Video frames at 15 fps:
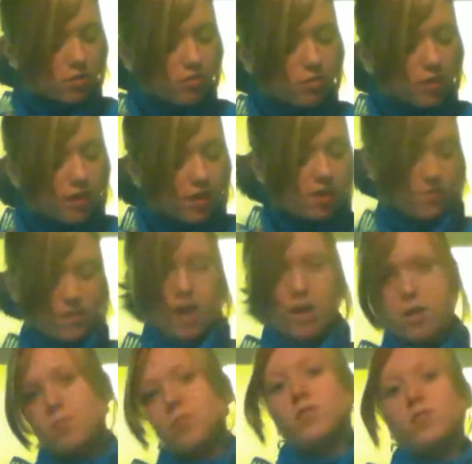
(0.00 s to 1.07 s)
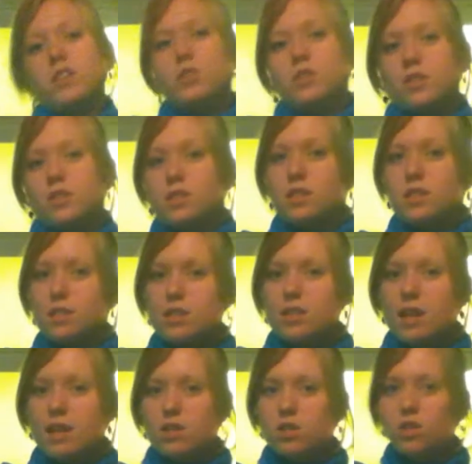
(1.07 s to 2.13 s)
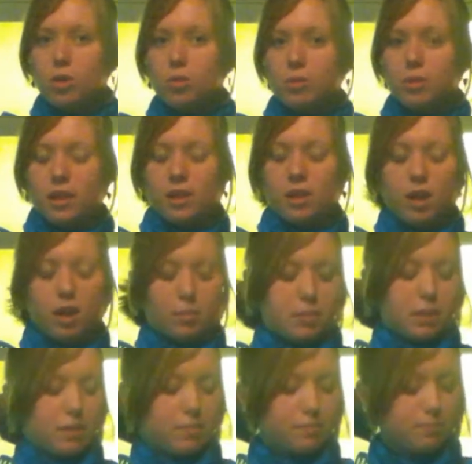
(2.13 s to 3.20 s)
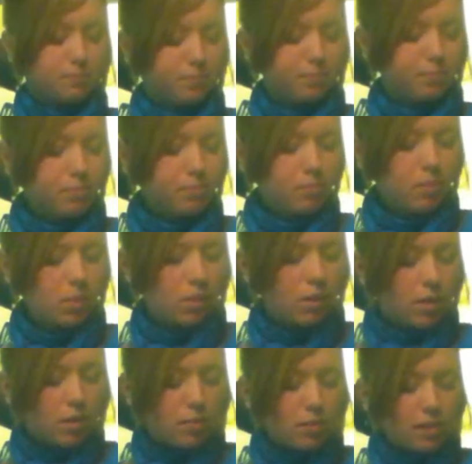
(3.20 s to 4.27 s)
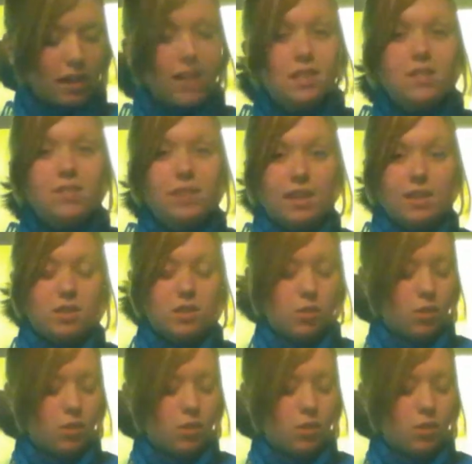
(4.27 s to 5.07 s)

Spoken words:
very valuable resources in today's global economy. Because of this,